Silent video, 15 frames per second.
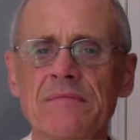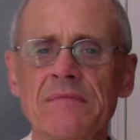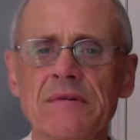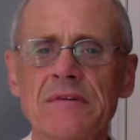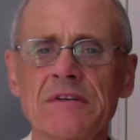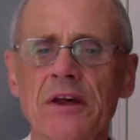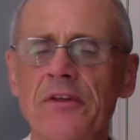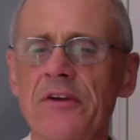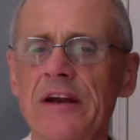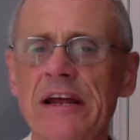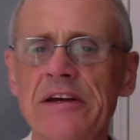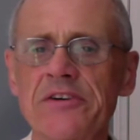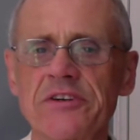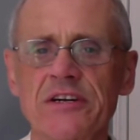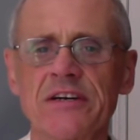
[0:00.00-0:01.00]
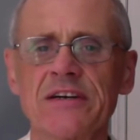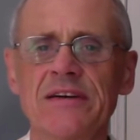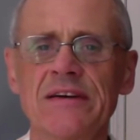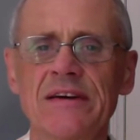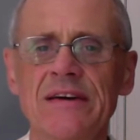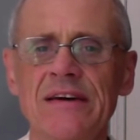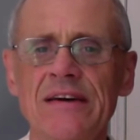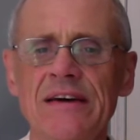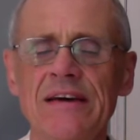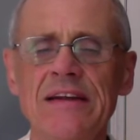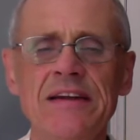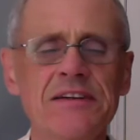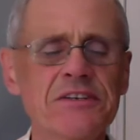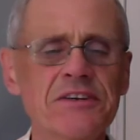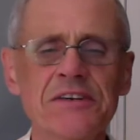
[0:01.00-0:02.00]
Southern Asia. And
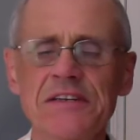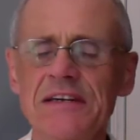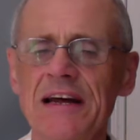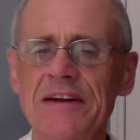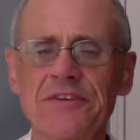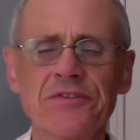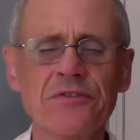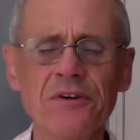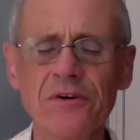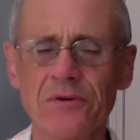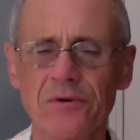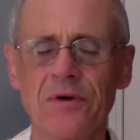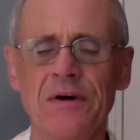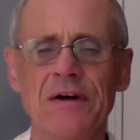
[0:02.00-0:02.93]
it's just not true.